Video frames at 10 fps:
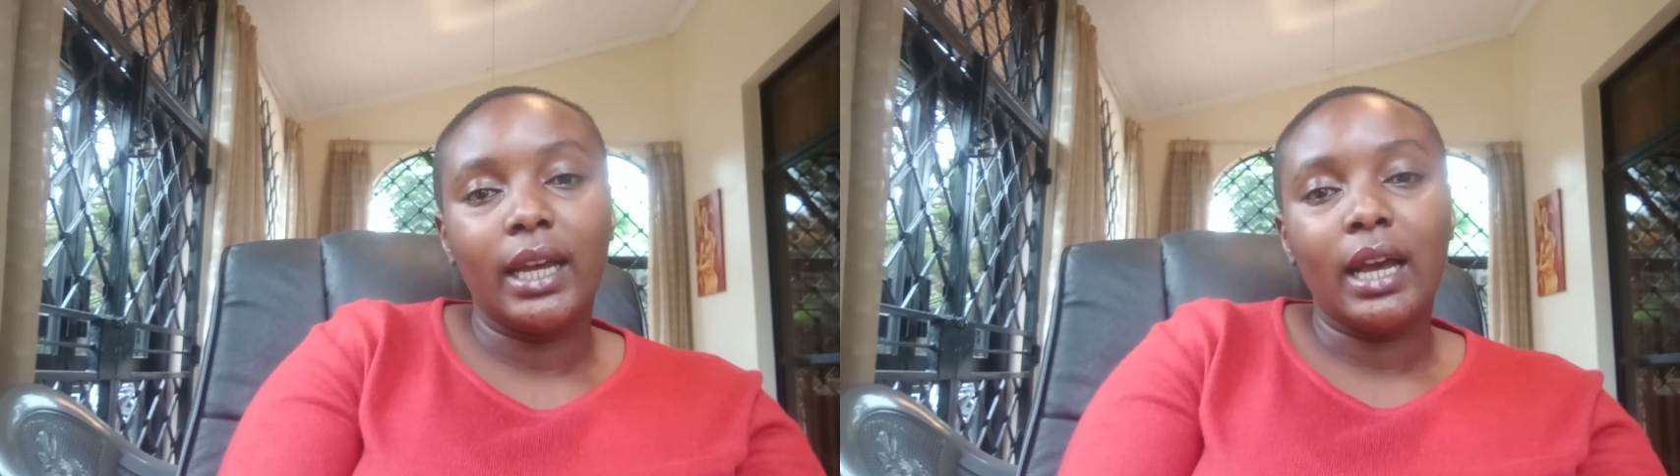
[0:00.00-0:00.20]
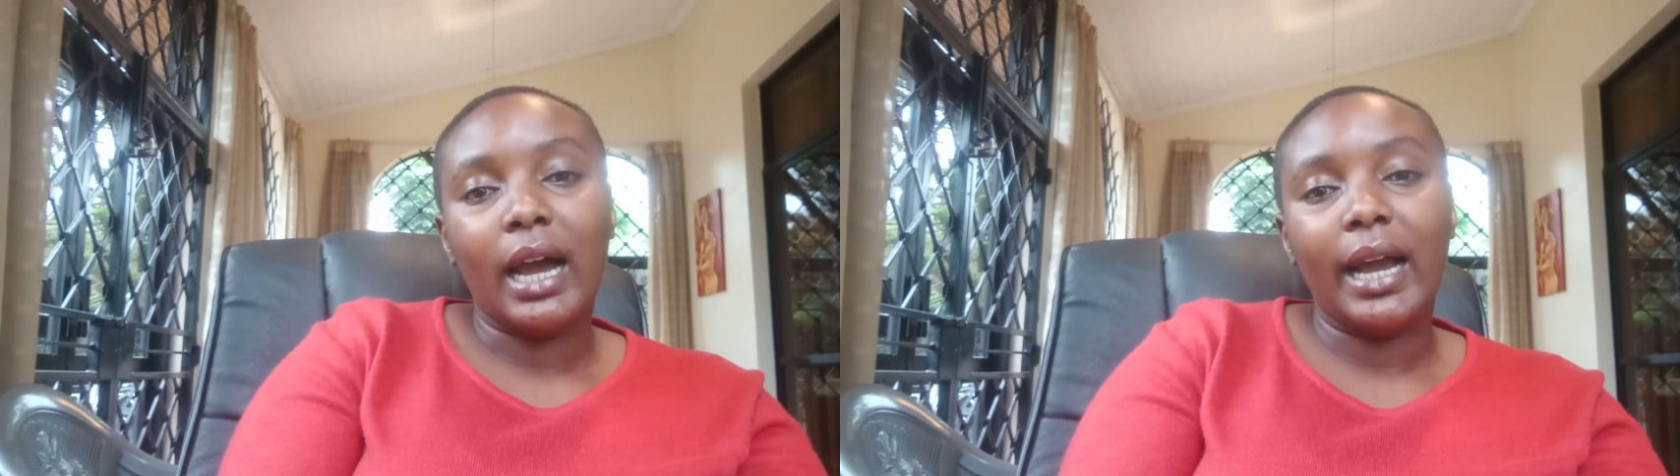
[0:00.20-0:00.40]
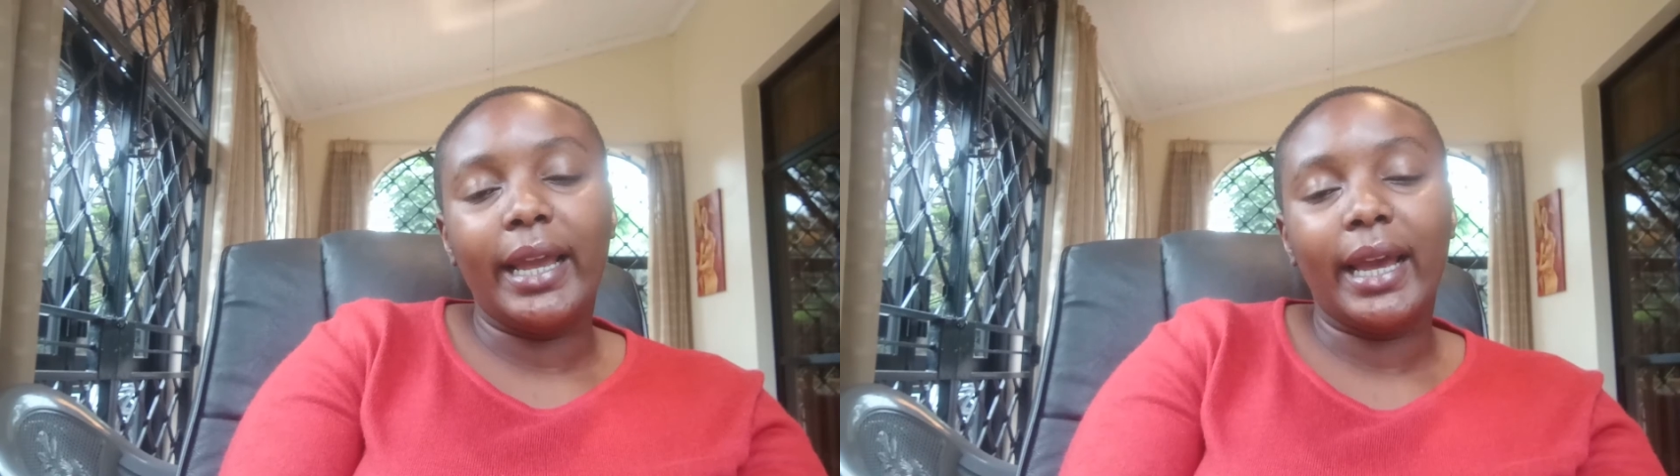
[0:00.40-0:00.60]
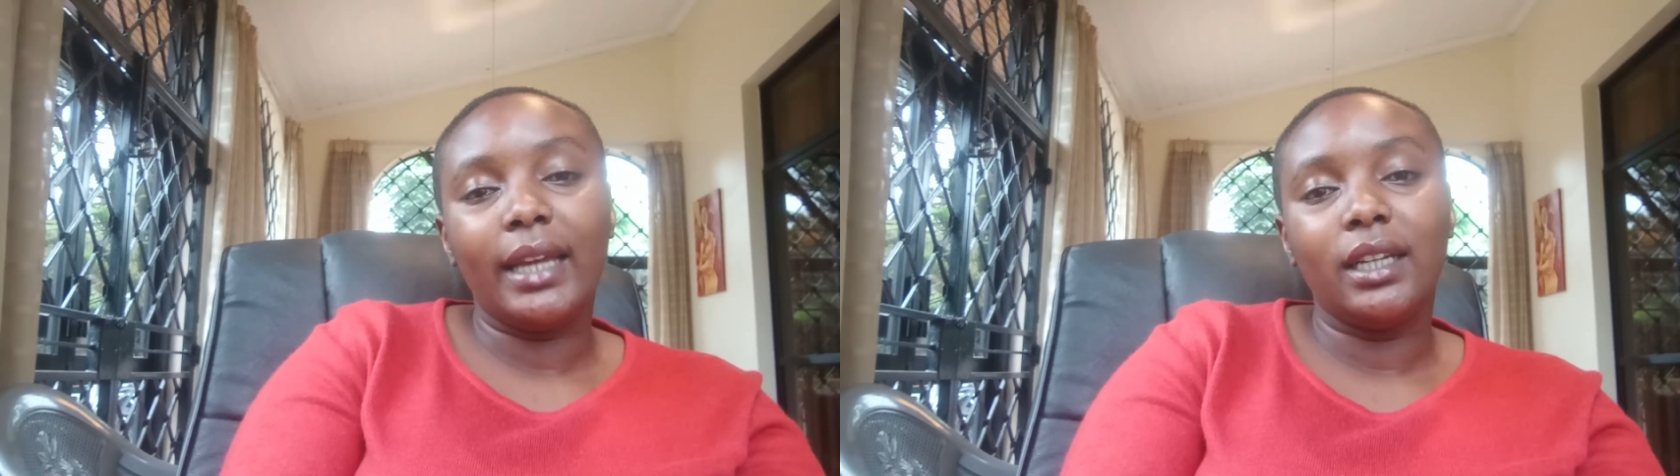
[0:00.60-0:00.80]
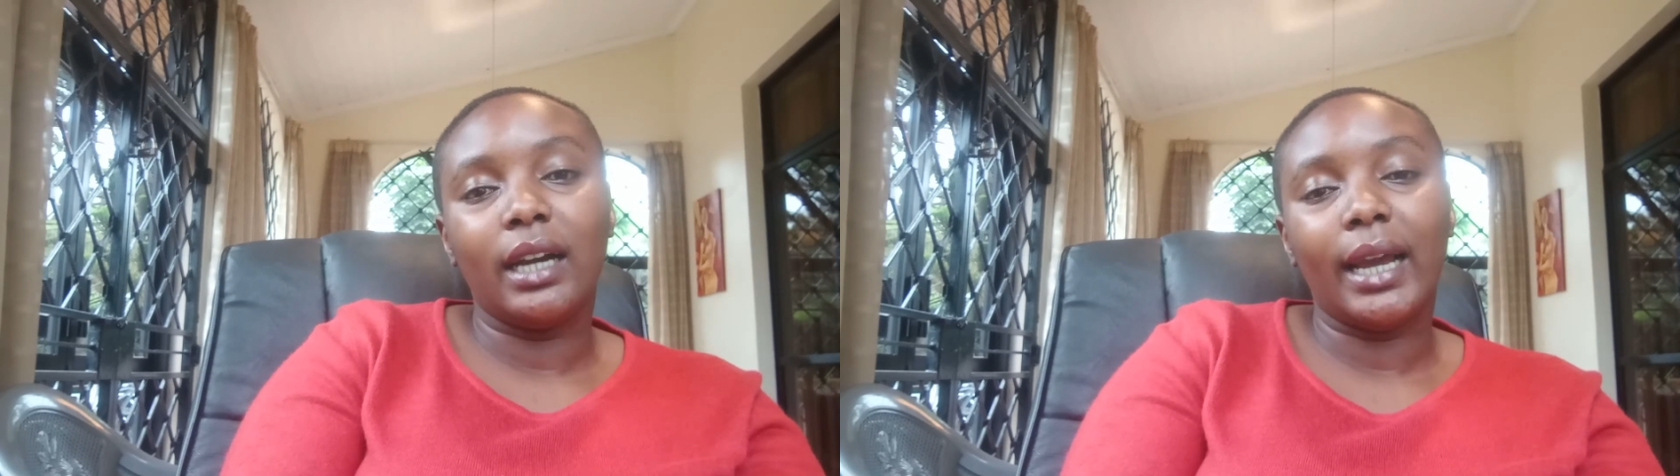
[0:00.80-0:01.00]
I had
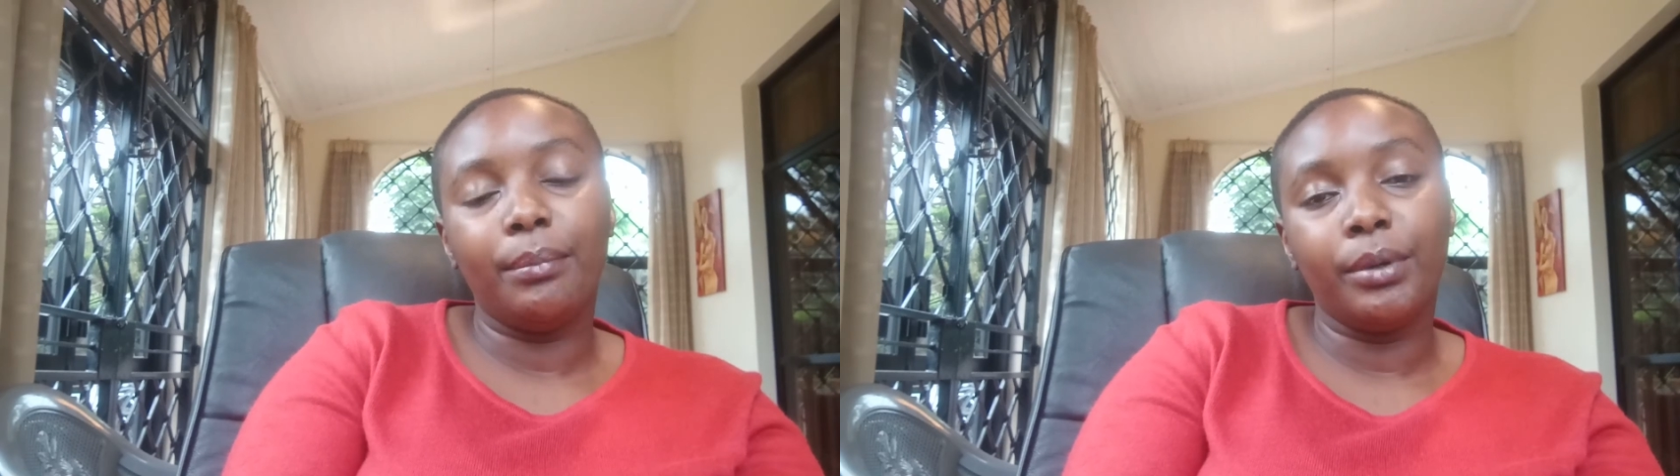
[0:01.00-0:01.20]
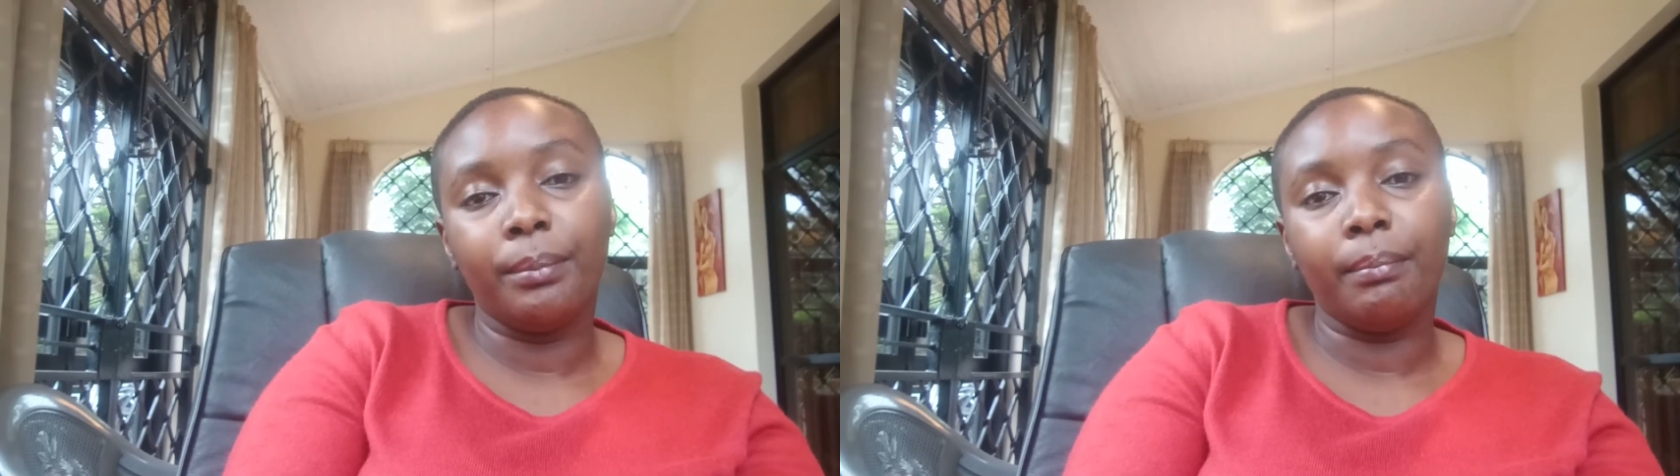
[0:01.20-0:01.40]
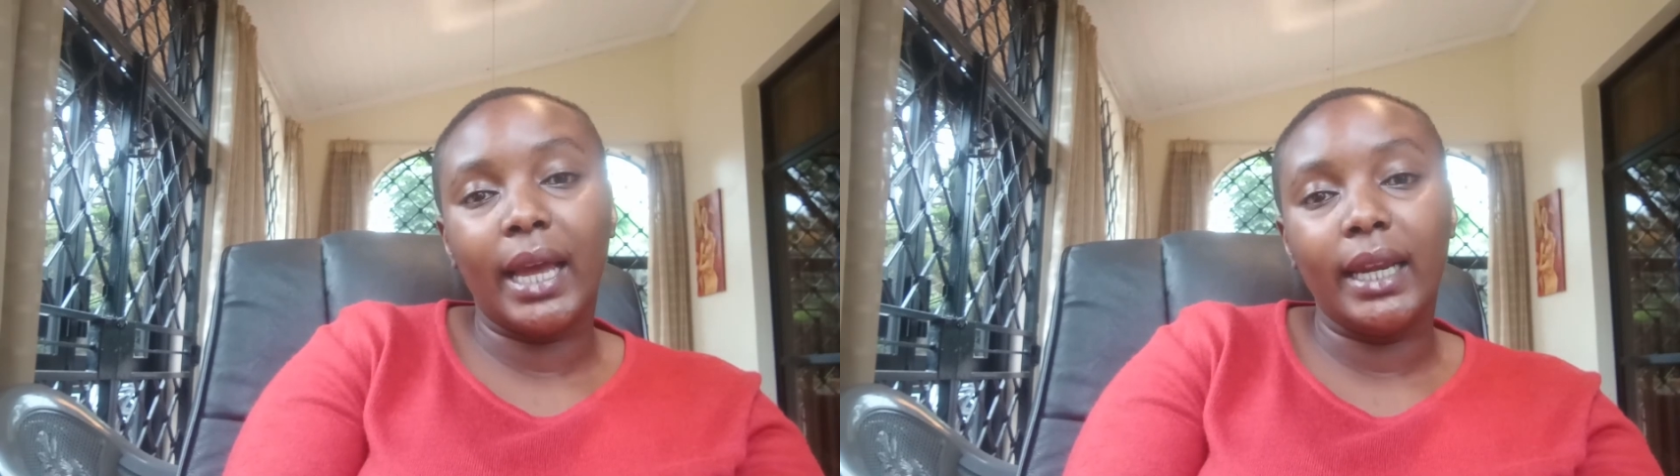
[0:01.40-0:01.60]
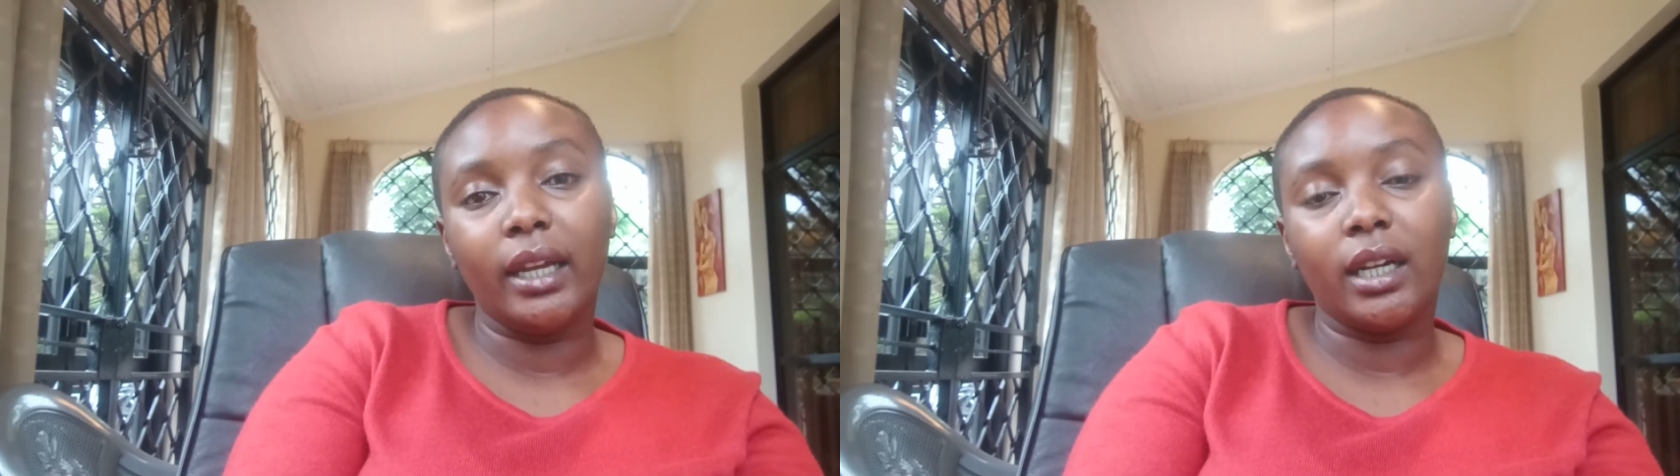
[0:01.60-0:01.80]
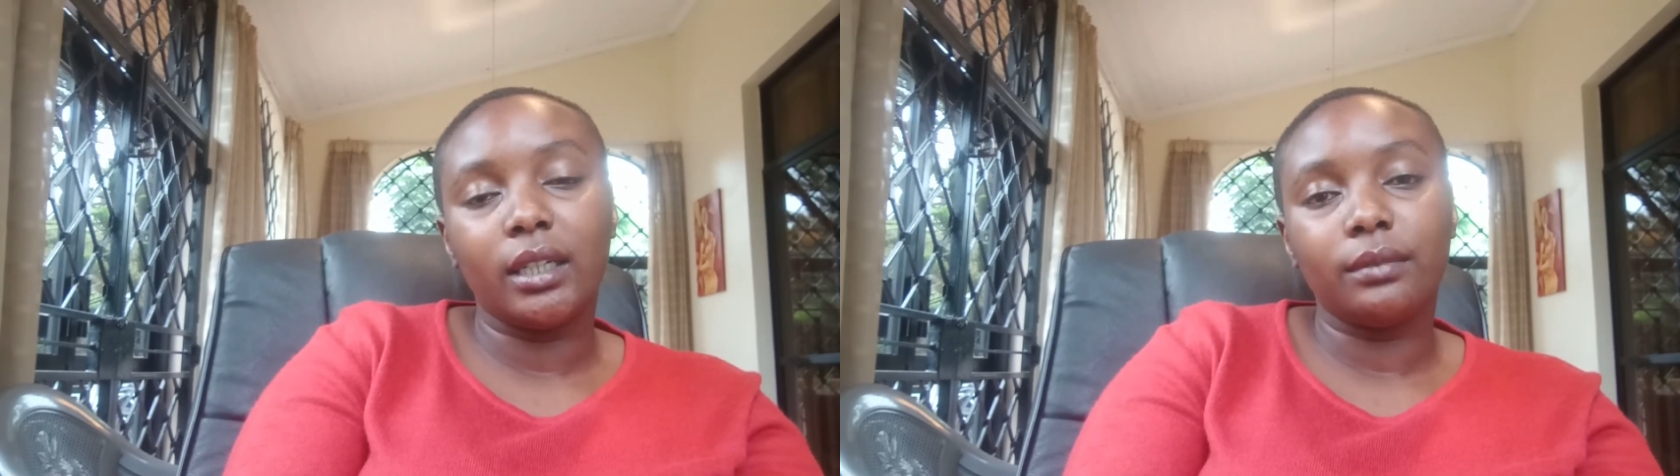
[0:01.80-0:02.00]
a hypermanic